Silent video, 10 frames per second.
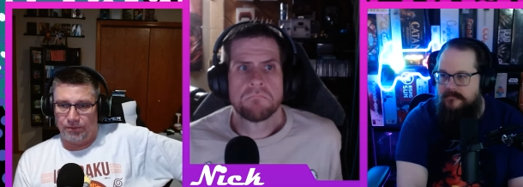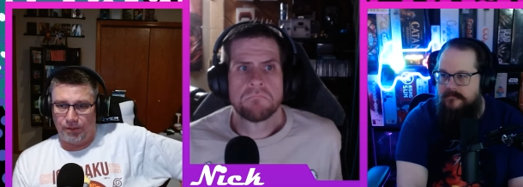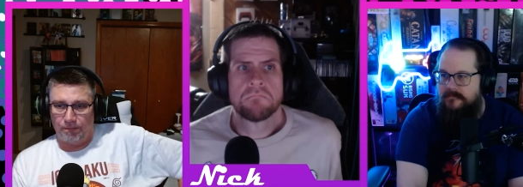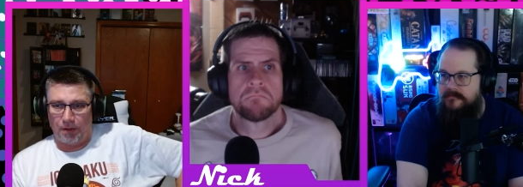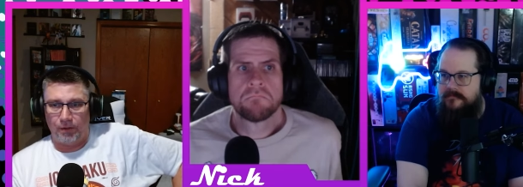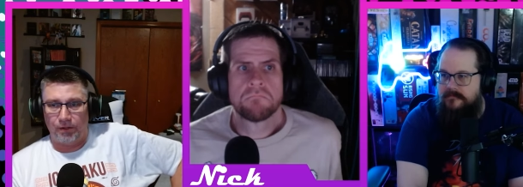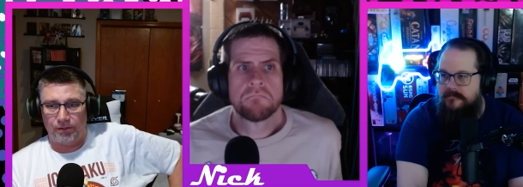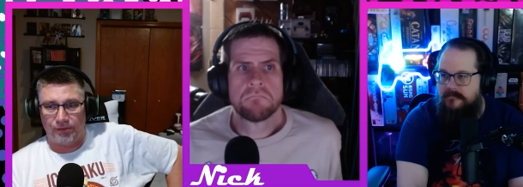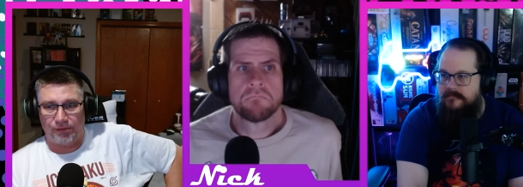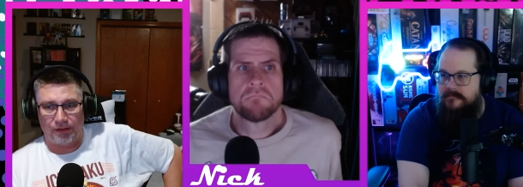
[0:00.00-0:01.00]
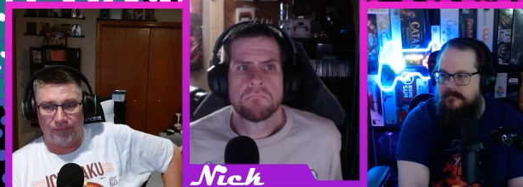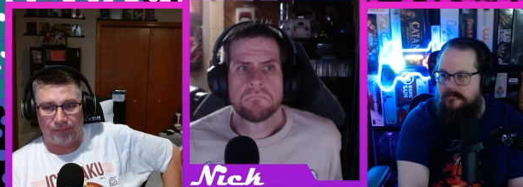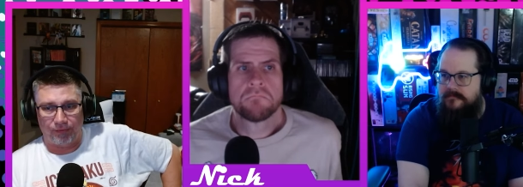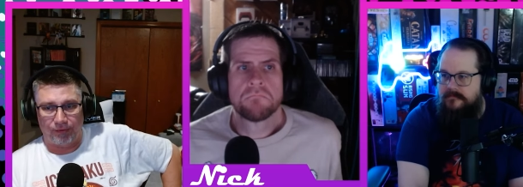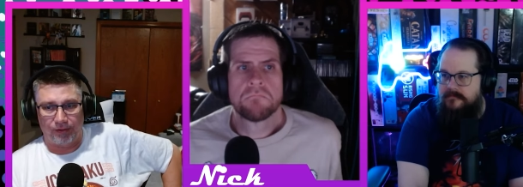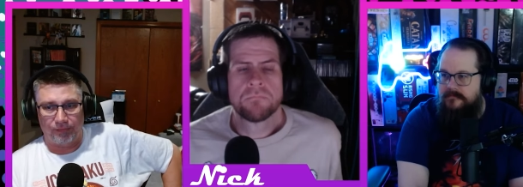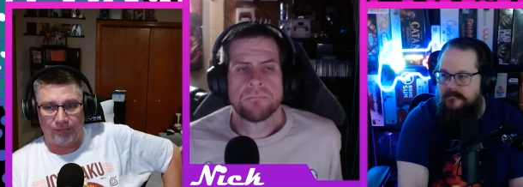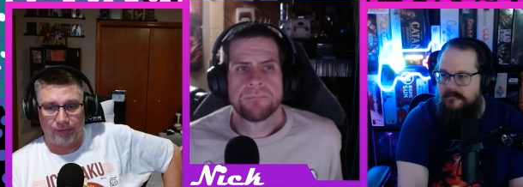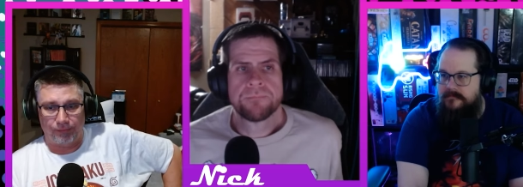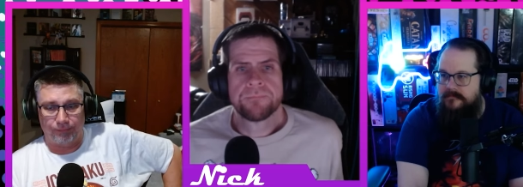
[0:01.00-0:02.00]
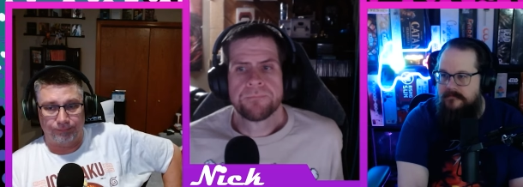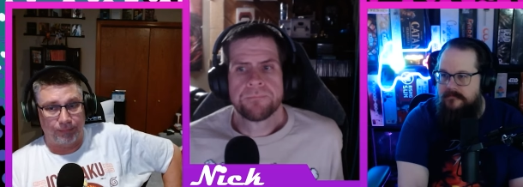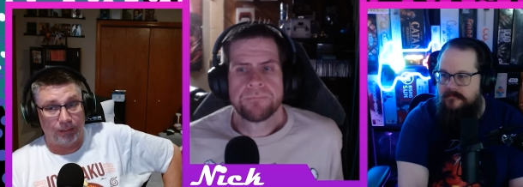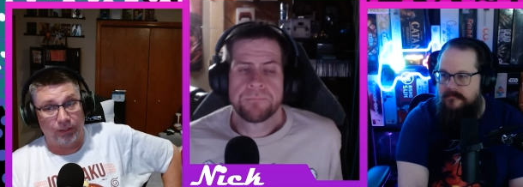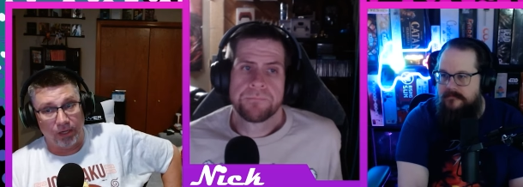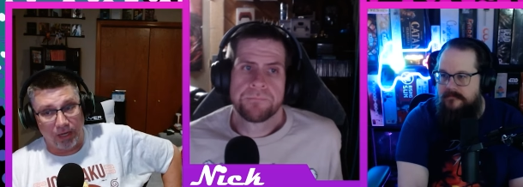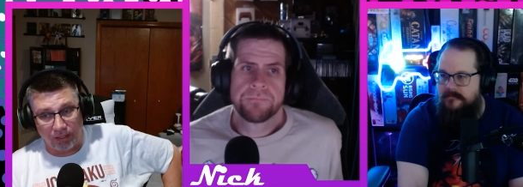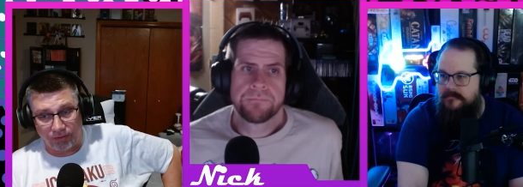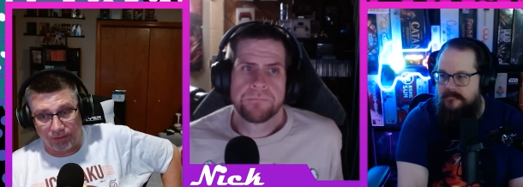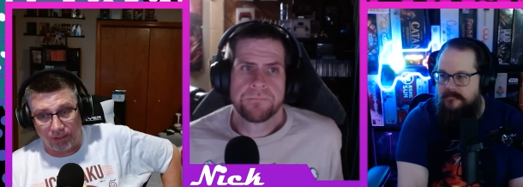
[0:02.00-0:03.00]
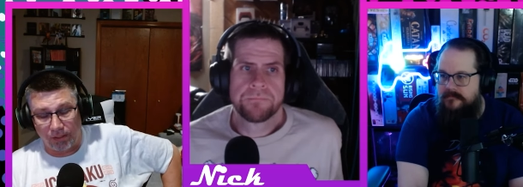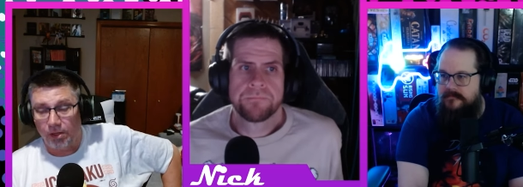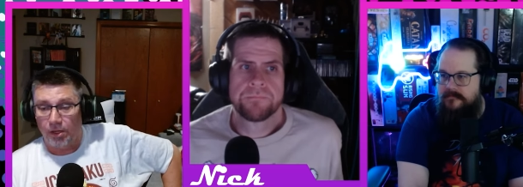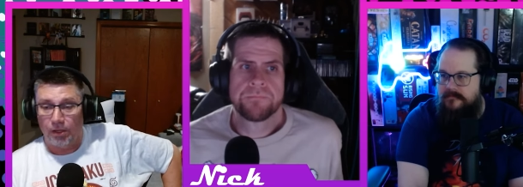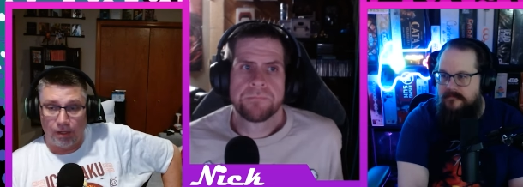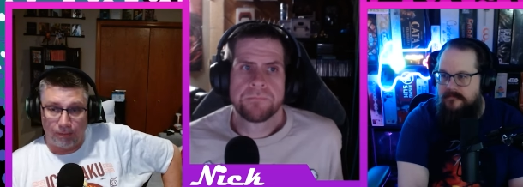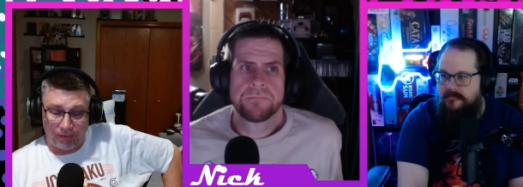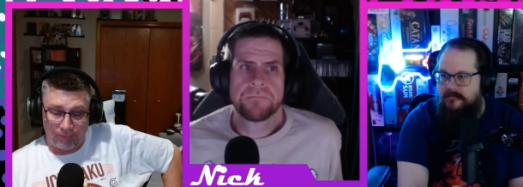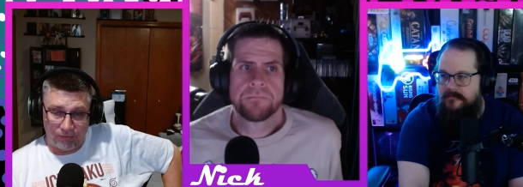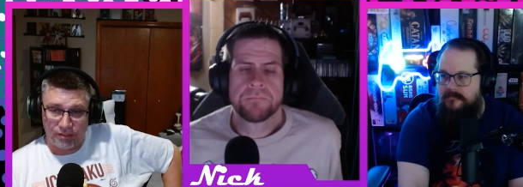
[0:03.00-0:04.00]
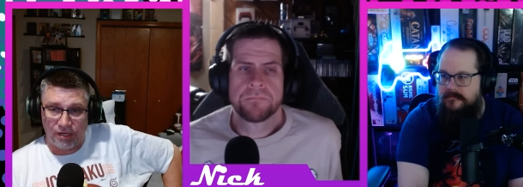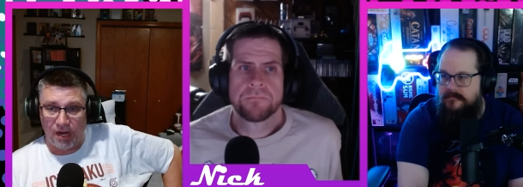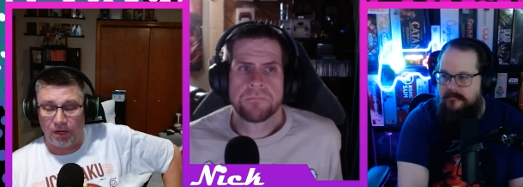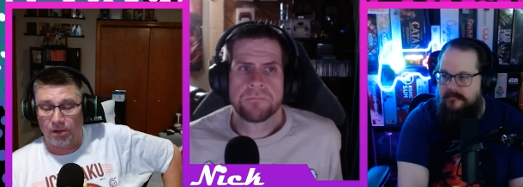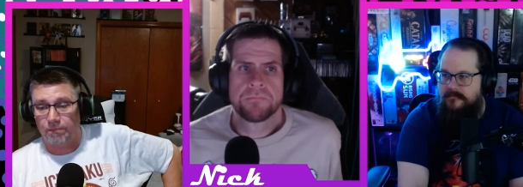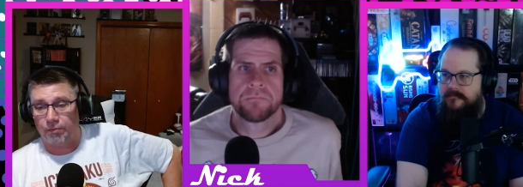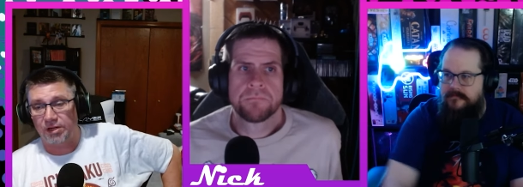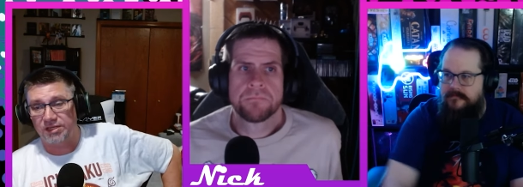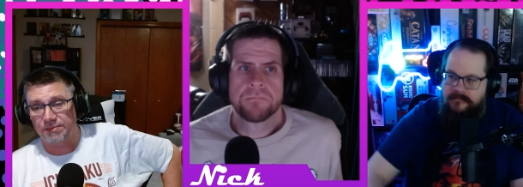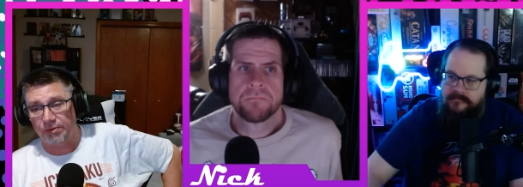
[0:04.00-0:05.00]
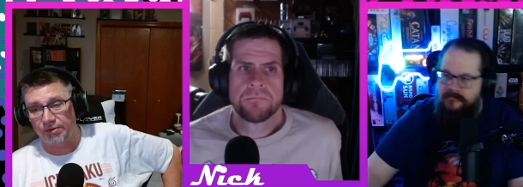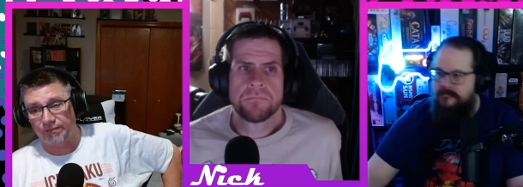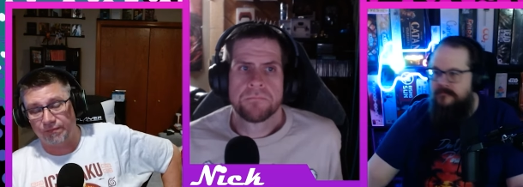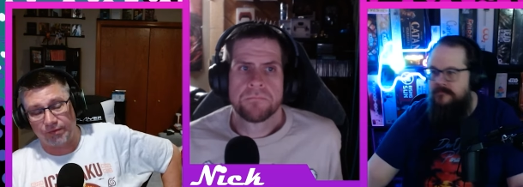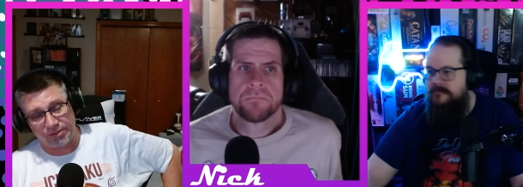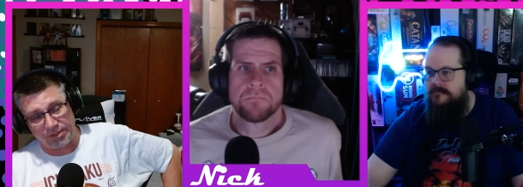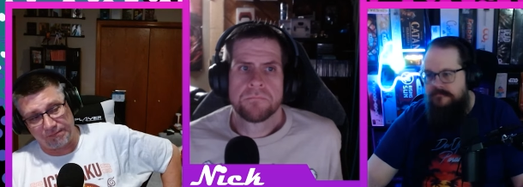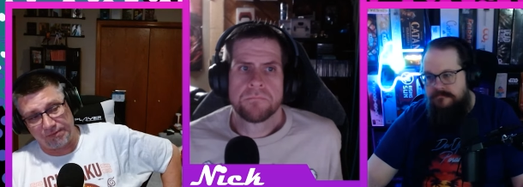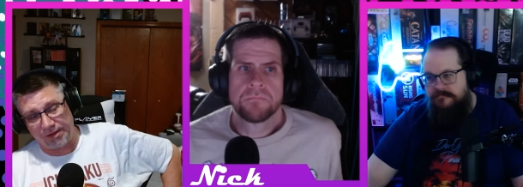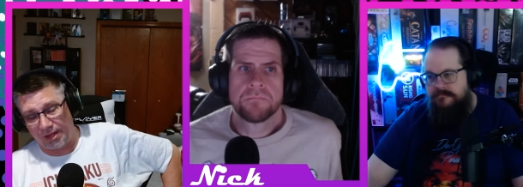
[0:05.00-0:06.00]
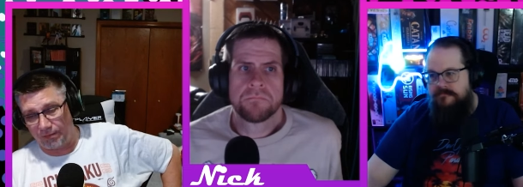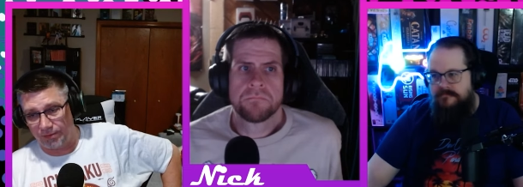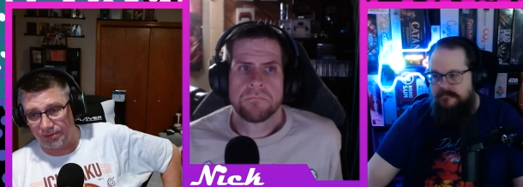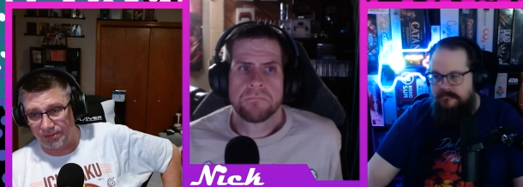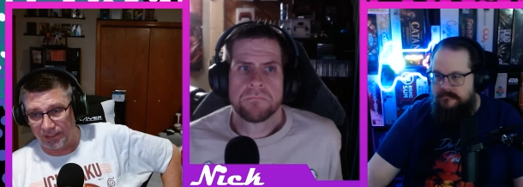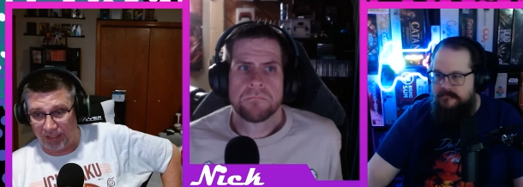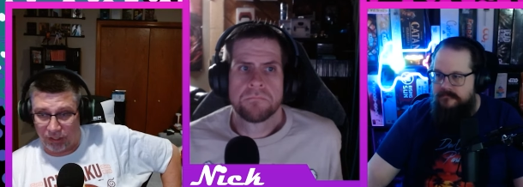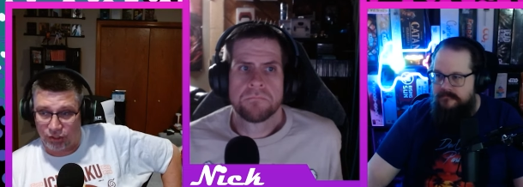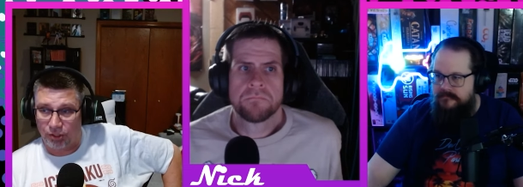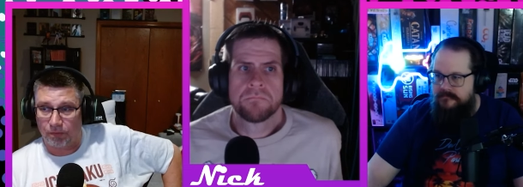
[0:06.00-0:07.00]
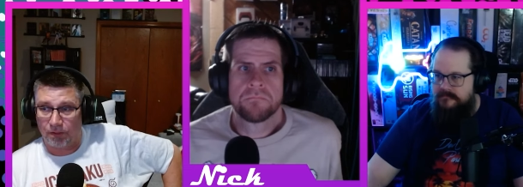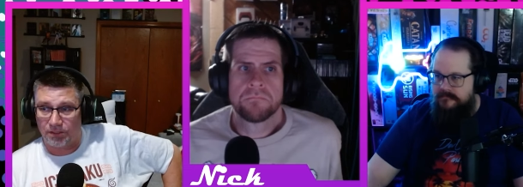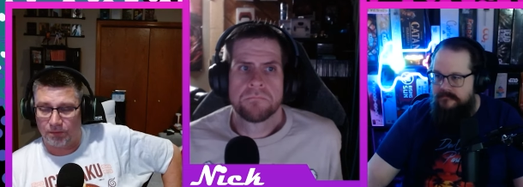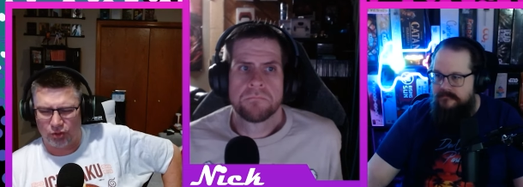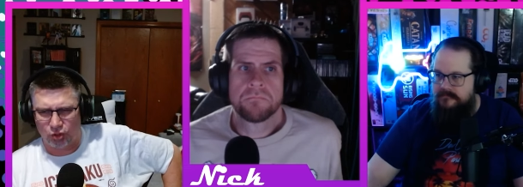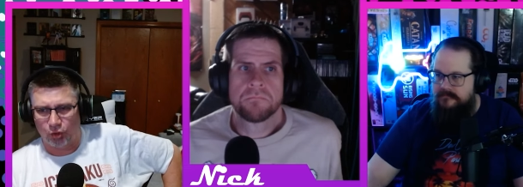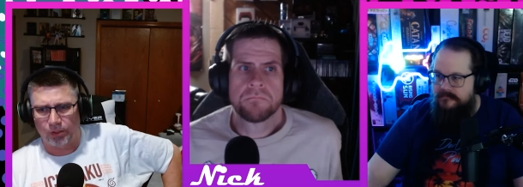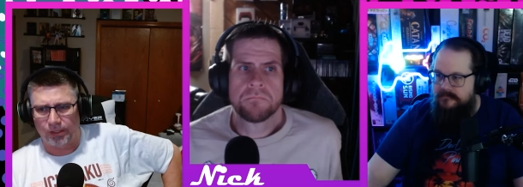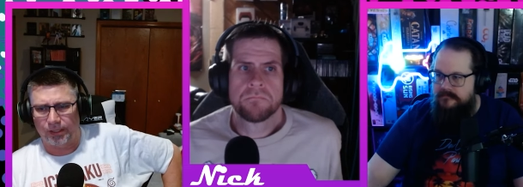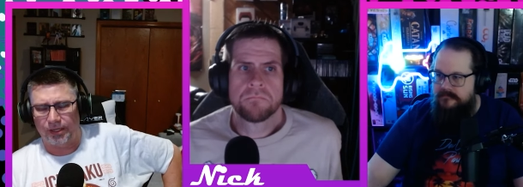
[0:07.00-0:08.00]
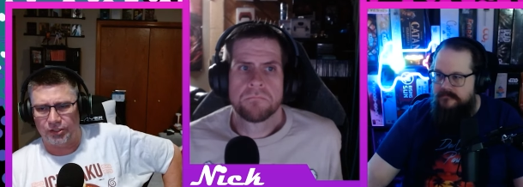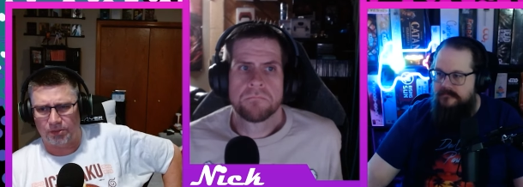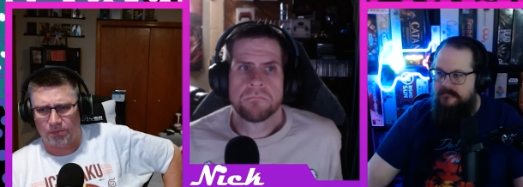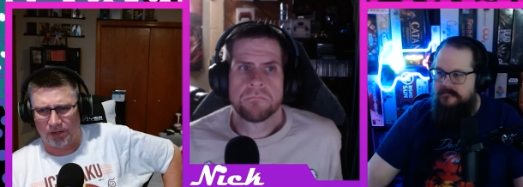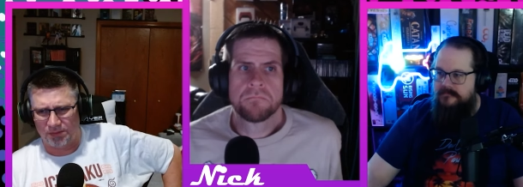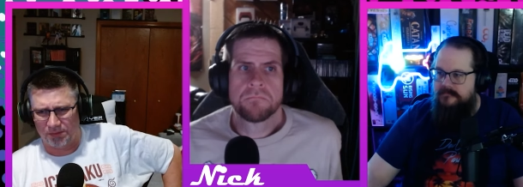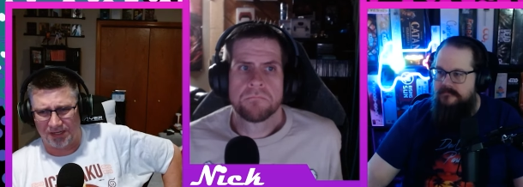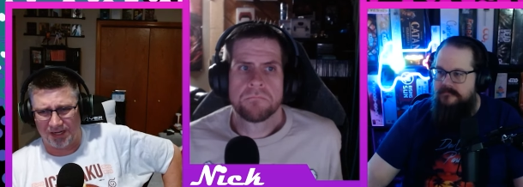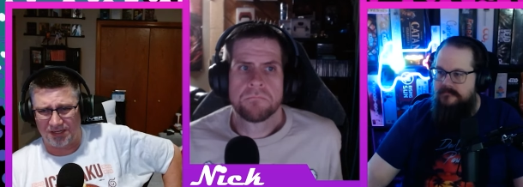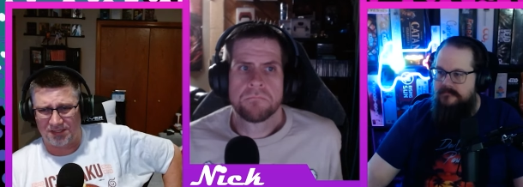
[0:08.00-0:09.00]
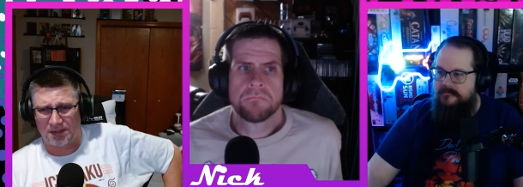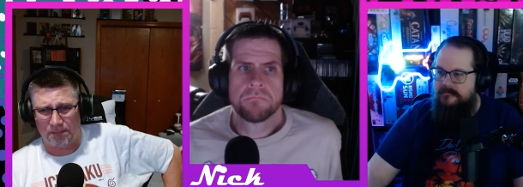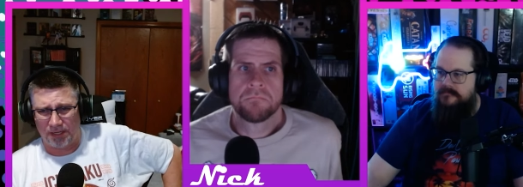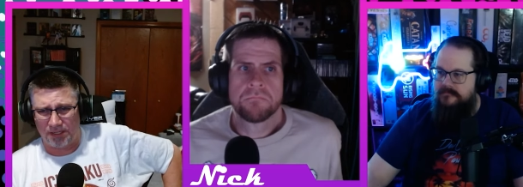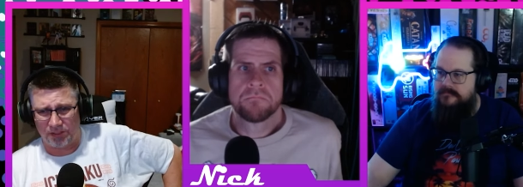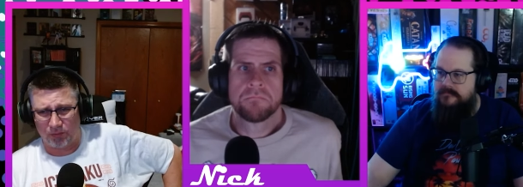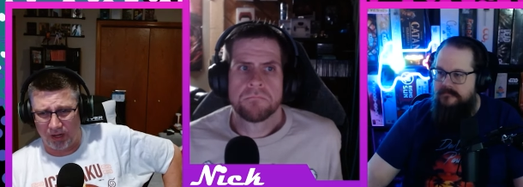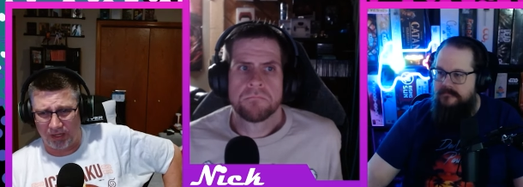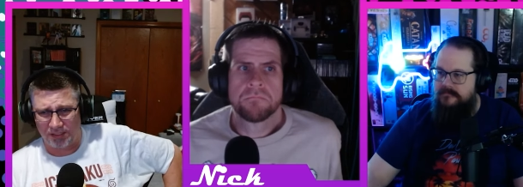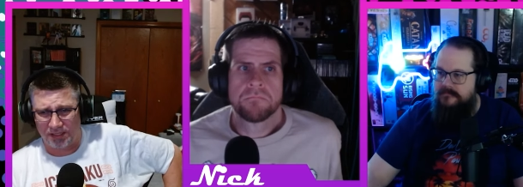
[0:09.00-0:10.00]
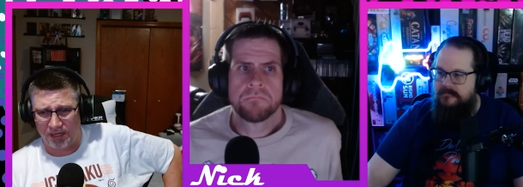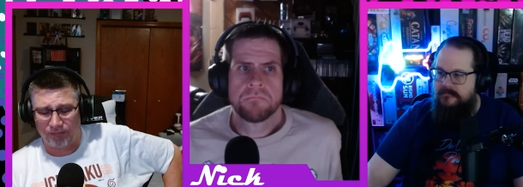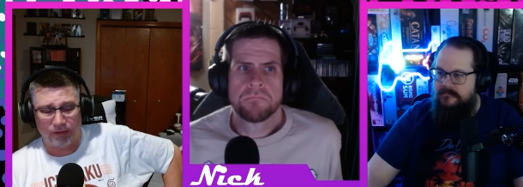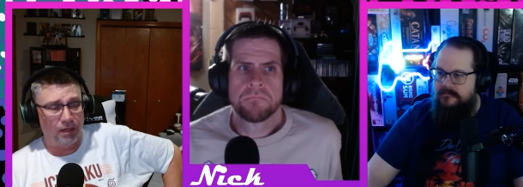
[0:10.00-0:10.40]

Speaker 1: you're boning yourself on that. So, but good luck to you. I mean, if you're standing on principles for something that was against your principles, truly against your principles, not just some bitchy, whiny stuff,